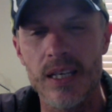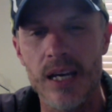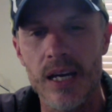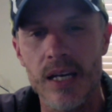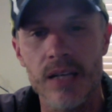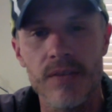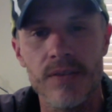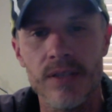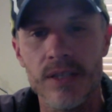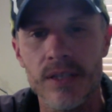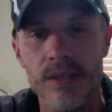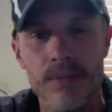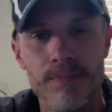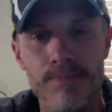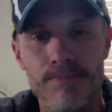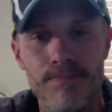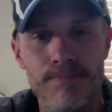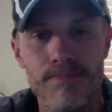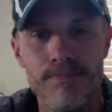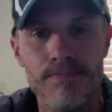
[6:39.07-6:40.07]
of a,
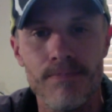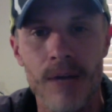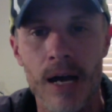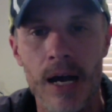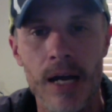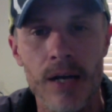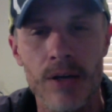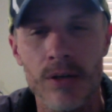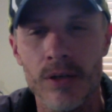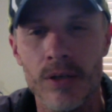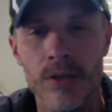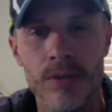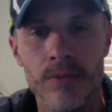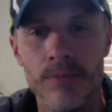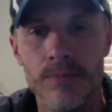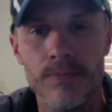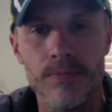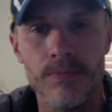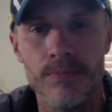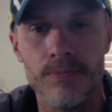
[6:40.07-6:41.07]
I don't know,
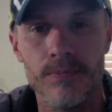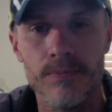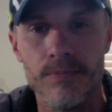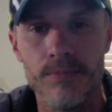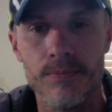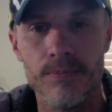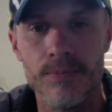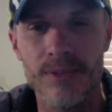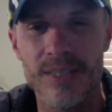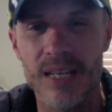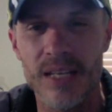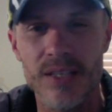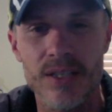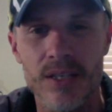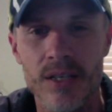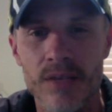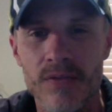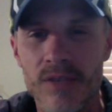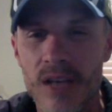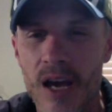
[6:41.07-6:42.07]

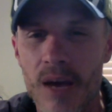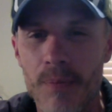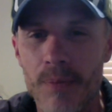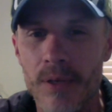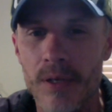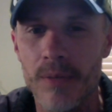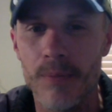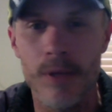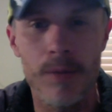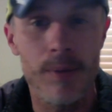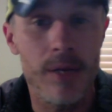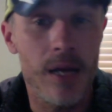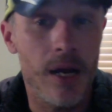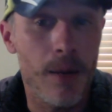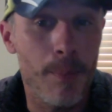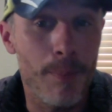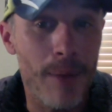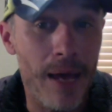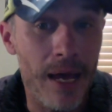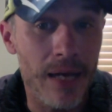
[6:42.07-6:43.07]
sensitive topic, maybe not
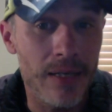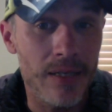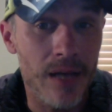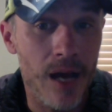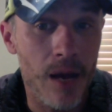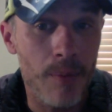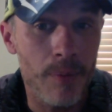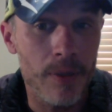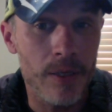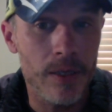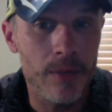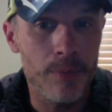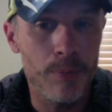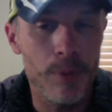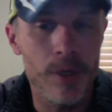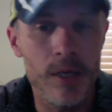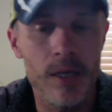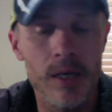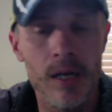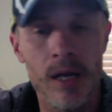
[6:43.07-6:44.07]
a bad topic,
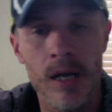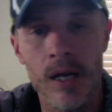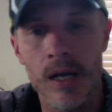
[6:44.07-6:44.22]
but